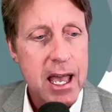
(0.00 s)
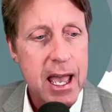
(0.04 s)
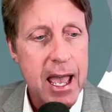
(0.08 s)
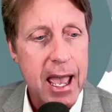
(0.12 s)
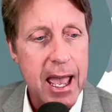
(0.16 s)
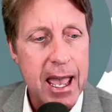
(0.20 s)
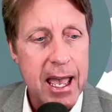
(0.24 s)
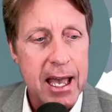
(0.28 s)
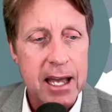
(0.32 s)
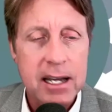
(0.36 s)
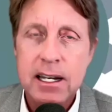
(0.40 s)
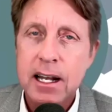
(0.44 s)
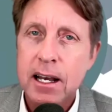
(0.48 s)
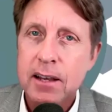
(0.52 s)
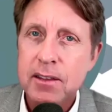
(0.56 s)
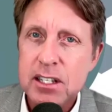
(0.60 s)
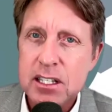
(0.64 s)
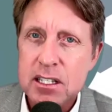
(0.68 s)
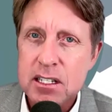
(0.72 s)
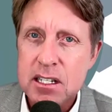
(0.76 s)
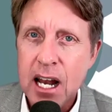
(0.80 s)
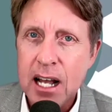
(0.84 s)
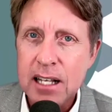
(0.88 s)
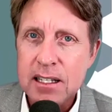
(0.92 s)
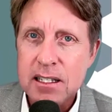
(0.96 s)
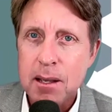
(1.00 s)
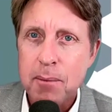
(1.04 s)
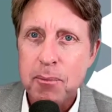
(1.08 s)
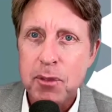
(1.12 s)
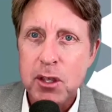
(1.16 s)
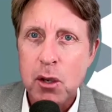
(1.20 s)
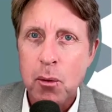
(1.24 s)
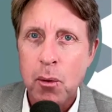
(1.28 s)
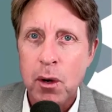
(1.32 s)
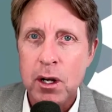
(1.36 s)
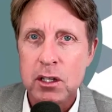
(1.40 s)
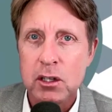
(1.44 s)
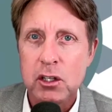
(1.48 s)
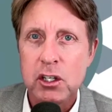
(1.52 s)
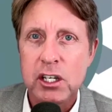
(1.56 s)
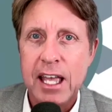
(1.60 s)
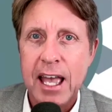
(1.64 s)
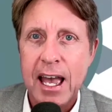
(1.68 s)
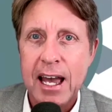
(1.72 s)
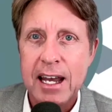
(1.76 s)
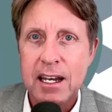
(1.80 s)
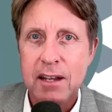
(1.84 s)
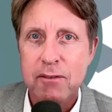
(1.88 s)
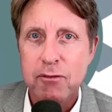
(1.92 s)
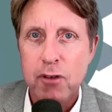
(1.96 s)
And this is not something you want to look
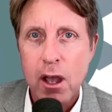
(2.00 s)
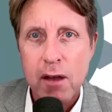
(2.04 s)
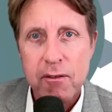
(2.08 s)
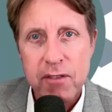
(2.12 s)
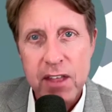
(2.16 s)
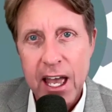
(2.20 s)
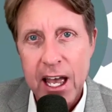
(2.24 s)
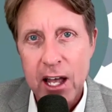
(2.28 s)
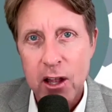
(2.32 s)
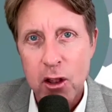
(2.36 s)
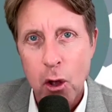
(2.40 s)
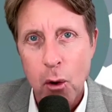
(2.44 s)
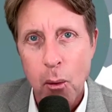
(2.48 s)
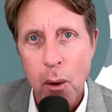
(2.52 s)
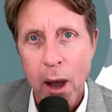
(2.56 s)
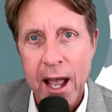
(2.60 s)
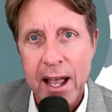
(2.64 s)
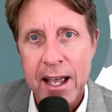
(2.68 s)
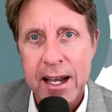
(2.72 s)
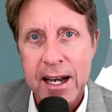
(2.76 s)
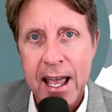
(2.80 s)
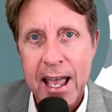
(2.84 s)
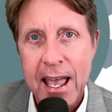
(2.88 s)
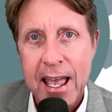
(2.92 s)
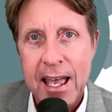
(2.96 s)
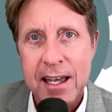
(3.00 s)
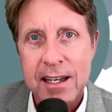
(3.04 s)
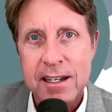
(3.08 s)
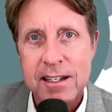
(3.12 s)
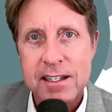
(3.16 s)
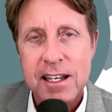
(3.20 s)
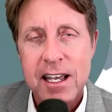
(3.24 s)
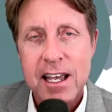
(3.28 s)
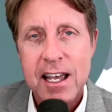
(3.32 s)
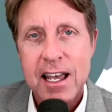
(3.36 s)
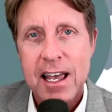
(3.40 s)
at if you have the LOI in hand